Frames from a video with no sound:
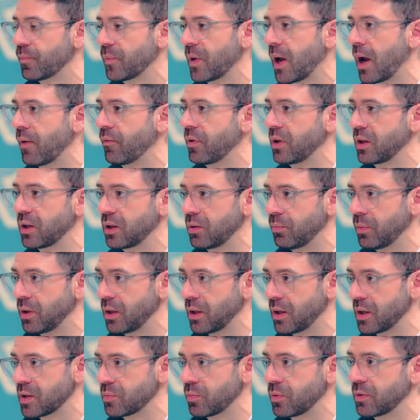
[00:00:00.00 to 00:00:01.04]
having
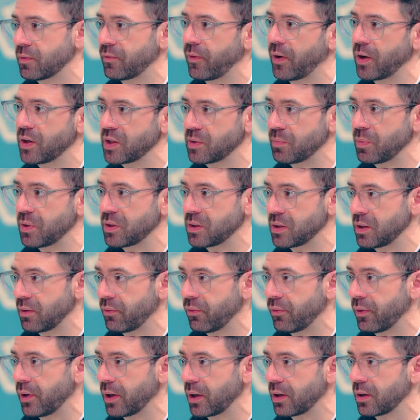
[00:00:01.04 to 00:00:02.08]
committees with very
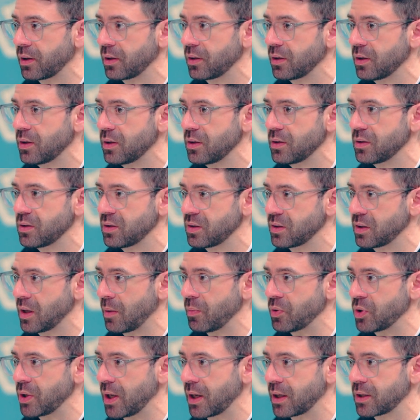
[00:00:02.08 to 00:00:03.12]
specific
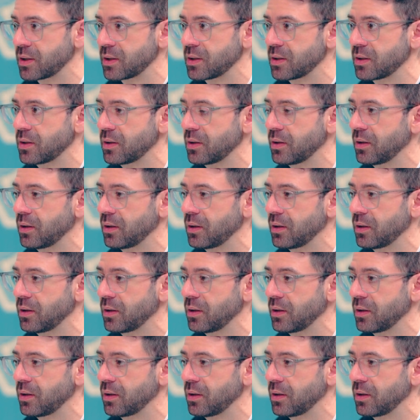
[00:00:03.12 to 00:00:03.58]
subjects